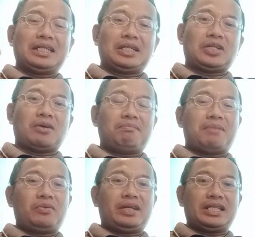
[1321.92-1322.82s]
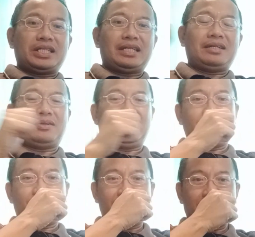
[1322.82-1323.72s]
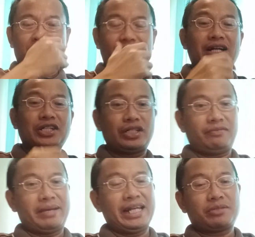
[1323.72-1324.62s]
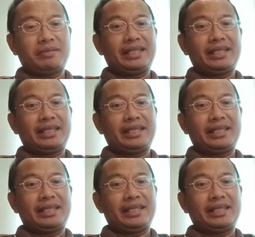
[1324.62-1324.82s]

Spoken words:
component or the final function of management,